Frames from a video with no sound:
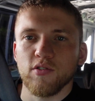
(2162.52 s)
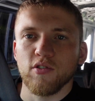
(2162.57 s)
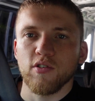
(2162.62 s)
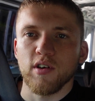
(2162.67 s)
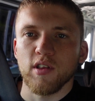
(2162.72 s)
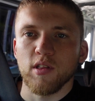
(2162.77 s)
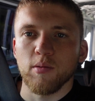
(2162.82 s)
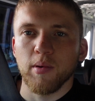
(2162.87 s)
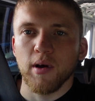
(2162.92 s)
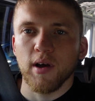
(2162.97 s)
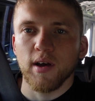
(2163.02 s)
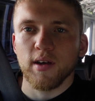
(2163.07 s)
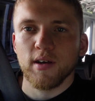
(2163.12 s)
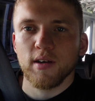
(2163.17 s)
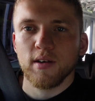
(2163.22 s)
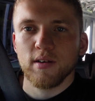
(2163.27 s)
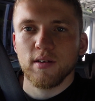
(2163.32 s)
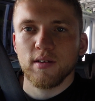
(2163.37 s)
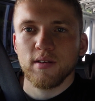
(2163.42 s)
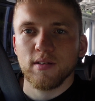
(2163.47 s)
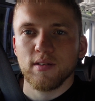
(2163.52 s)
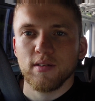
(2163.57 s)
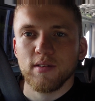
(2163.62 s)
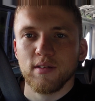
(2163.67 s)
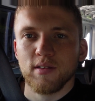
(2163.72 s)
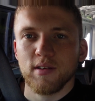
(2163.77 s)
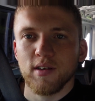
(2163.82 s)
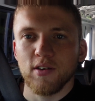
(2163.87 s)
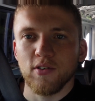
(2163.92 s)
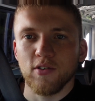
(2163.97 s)
Cree in the back.
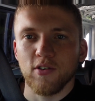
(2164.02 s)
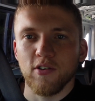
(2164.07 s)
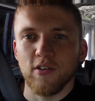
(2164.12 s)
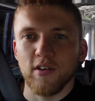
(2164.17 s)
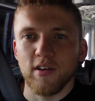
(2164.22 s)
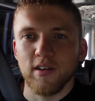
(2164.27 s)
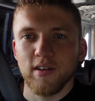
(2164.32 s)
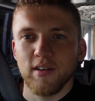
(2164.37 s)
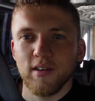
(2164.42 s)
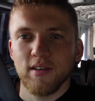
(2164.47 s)
Get on, Cree.